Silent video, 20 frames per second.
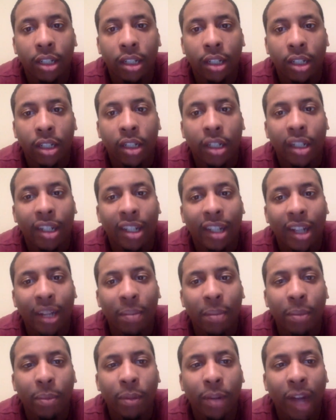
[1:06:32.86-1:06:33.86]
I think a lot of
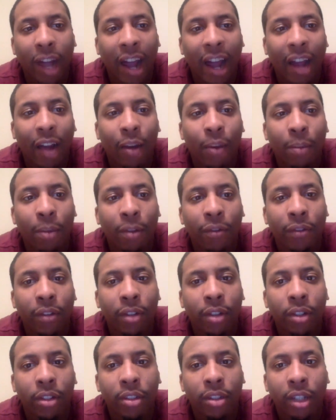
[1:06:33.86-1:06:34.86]
people are hot on
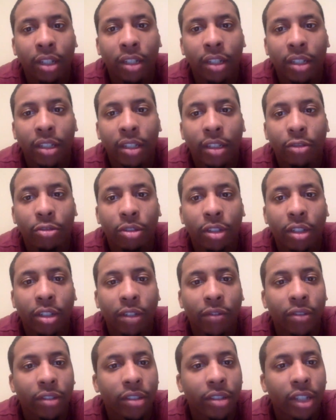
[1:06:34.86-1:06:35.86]
Buffalo, so I think Detroit
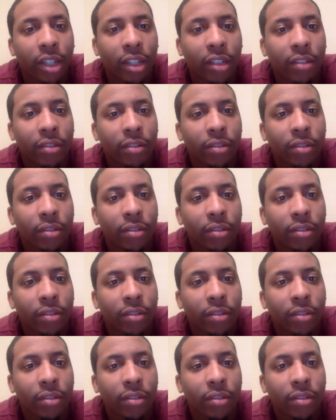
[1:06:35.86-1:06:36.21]
covers that.